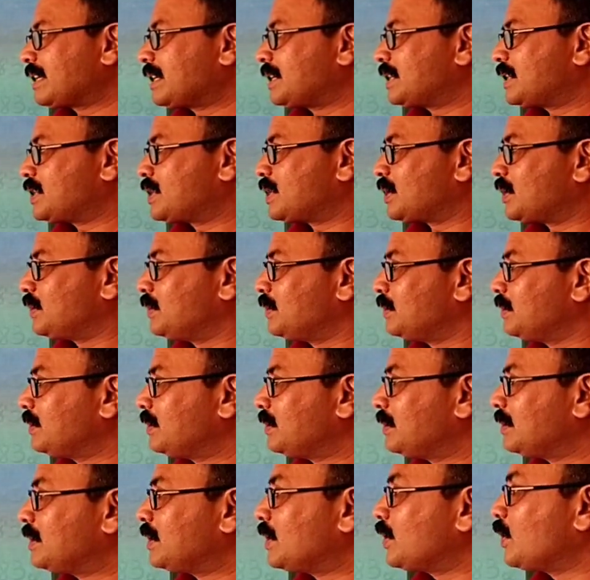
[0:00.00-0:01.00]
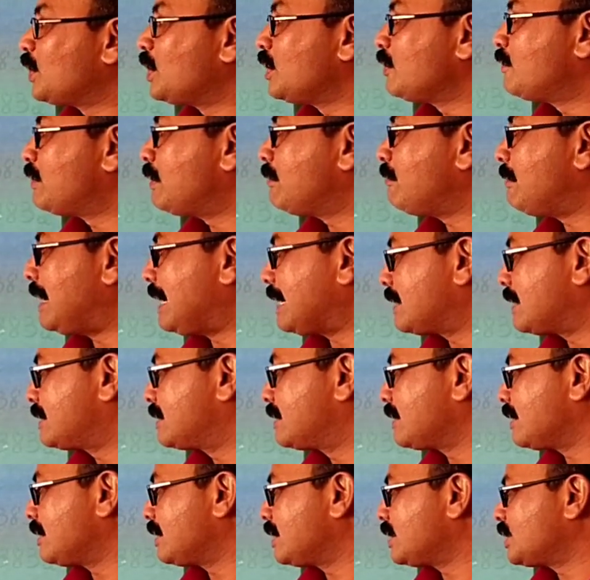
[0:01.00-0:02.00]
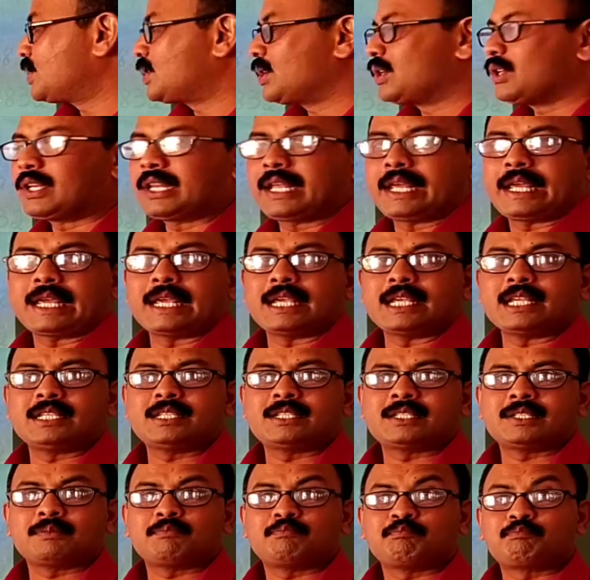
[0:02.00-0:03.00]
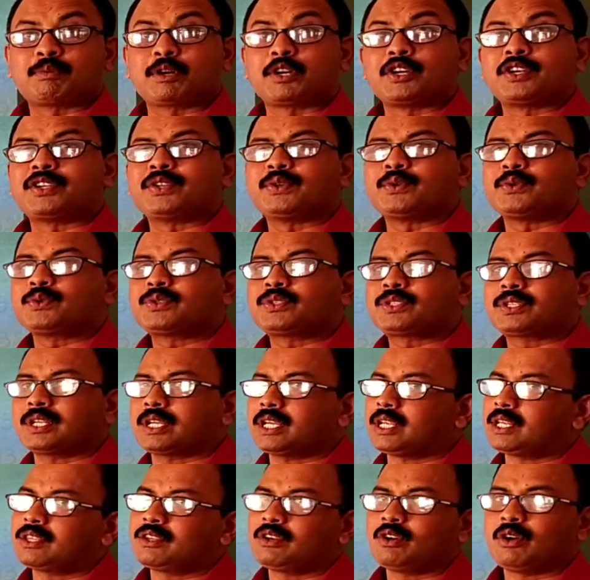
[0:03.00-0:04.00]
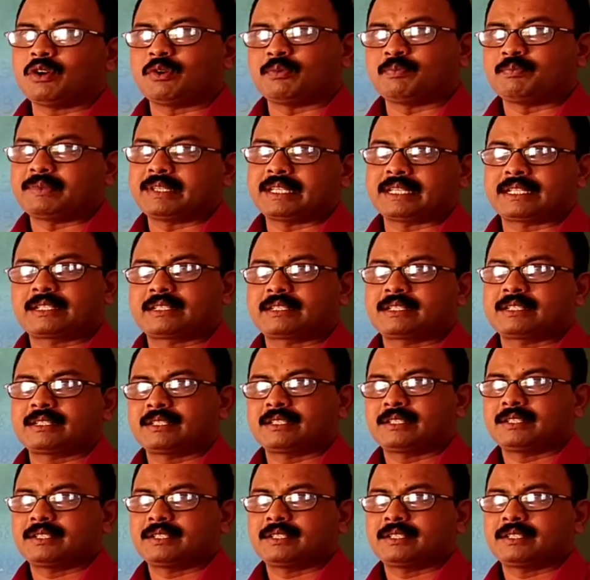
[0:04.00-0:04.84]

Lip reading: So, uniform acceleration is produced in the object.